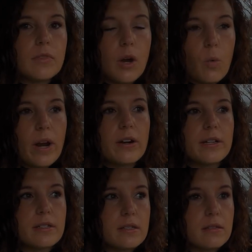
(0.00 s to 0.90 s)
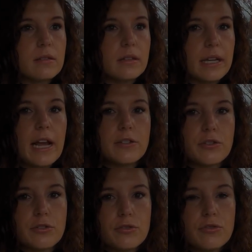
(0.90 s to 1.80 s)
awareness, like, as
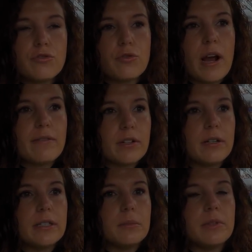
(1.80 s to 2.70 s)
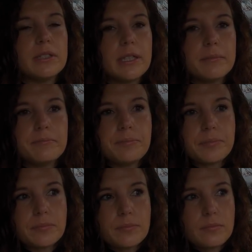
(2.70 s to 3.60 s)
you're driving around the building.
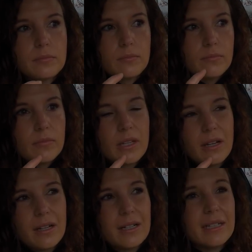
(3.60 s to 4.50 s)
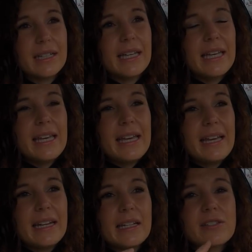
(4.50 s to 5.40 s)
And
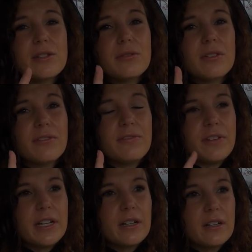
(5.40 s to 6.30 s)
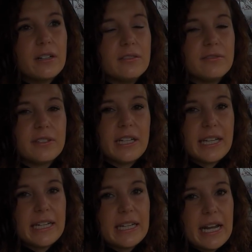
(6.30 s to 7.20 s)
as to the fear of
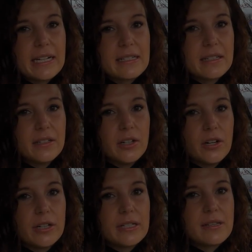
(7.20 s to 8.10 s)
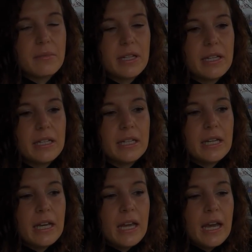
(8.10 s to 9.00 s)
getting in an accident and hurting somebody,
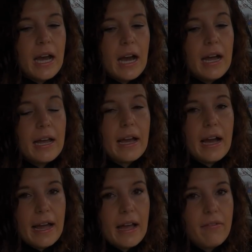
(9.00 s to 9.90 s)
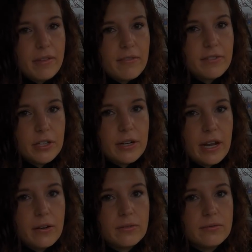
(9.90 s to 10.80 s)
I have that fear
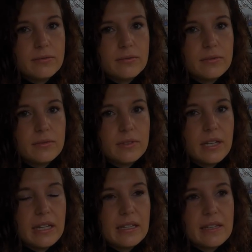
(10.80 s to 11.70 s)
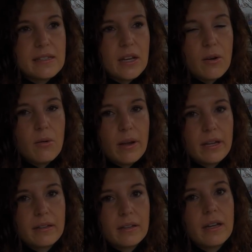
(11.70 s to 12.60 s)
now. It doesn't go
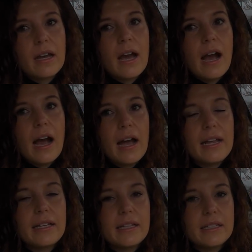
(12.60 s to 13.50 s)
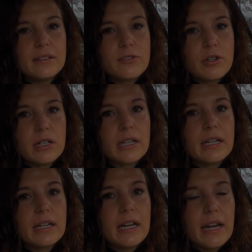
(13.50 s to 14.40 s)
away. I get in the truck
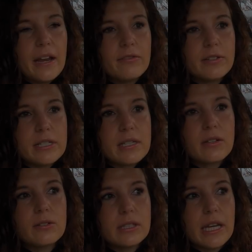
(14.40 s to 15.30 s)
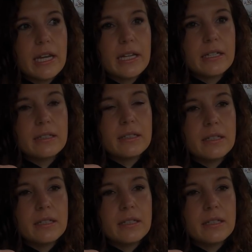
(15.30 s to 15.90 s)
every single day